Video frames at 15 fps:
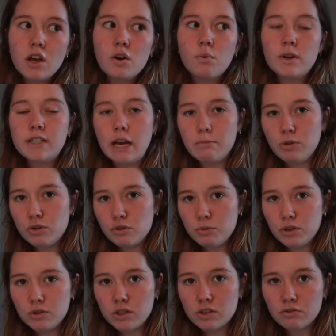what time you should be
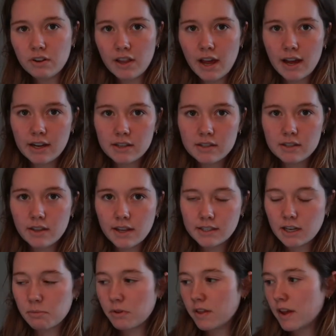using to relax, that
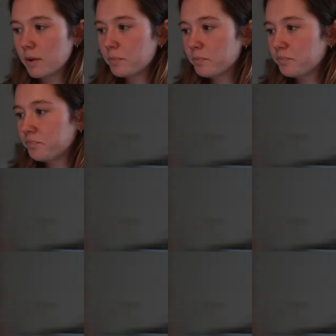type of thing.